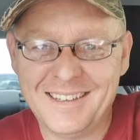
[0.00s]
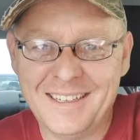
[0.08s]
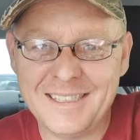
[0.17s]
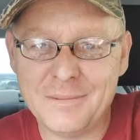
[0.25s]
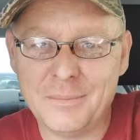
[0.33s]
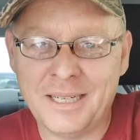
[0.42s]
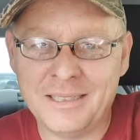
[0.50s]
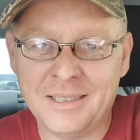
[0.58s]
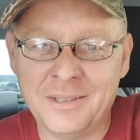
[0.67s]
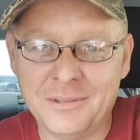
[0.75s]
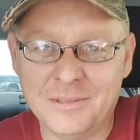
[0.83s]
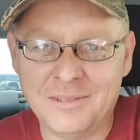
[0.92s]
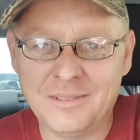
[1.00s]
He's a big dude.